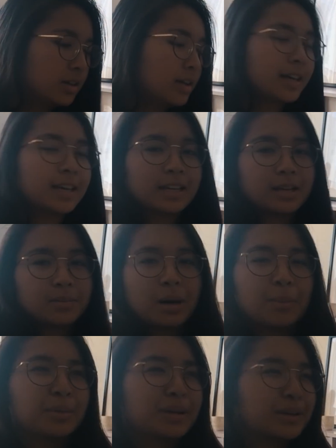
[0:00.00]
Again,
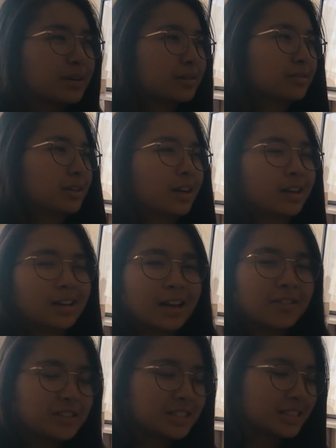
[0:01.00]
I'm like,
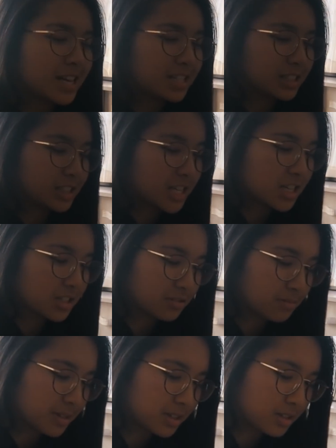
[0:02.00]
every day just changes for
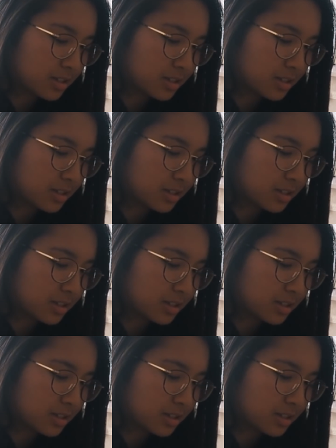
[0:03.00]
me.